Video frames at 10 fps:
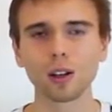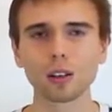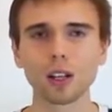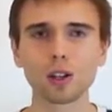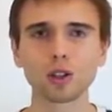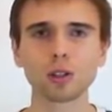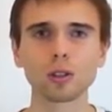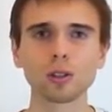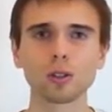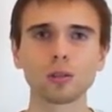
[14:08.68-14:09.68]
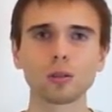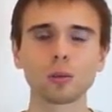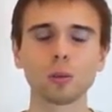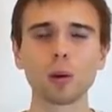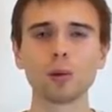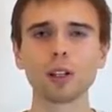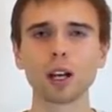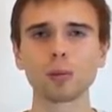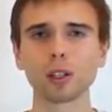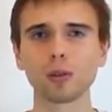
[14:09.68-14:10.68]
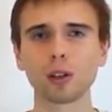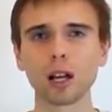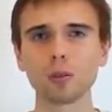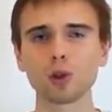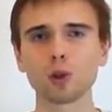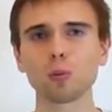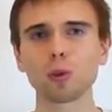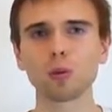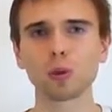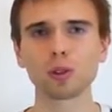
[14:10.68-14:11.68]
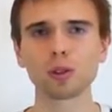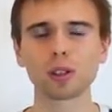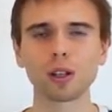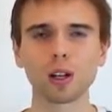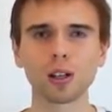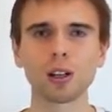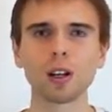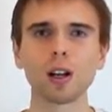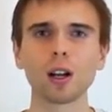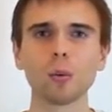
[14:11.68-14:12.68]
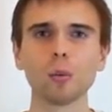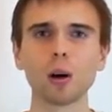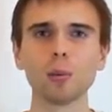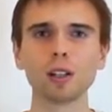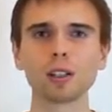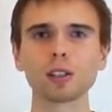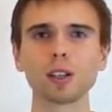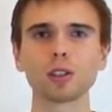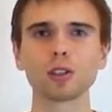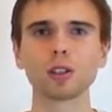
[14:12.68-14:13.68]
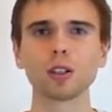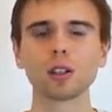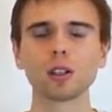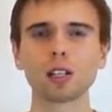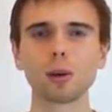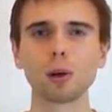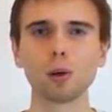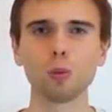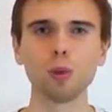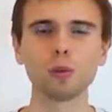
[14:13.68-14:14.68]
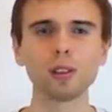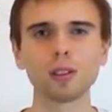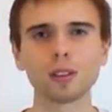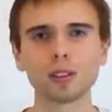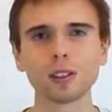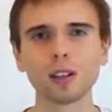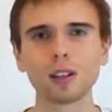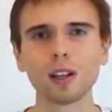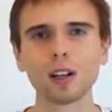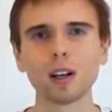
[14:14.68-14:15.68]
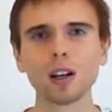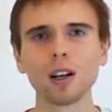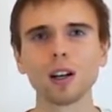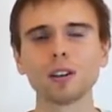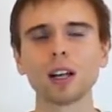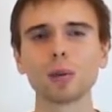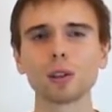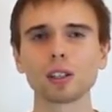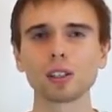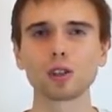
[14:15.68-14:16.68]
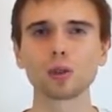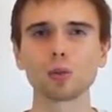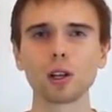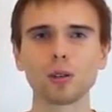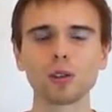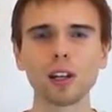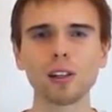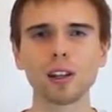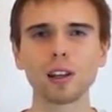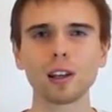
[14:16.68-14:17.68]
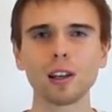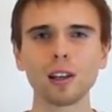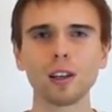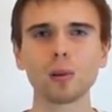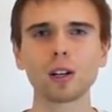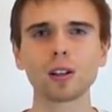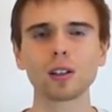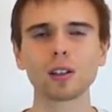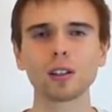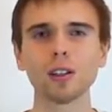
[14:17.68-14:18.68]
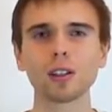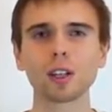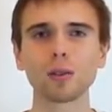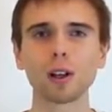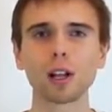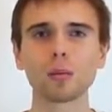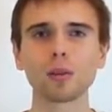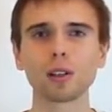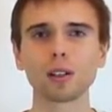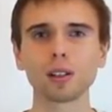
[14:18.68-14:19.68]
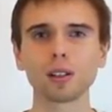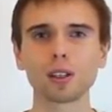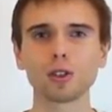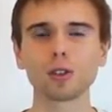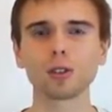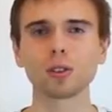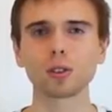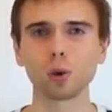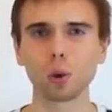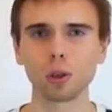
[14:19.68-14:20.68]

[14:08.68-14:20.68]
Also, Baba Nam Kevalam is translated in this way. Baba means the most beloved, Nam means manifestation or name, and Kevalam means only.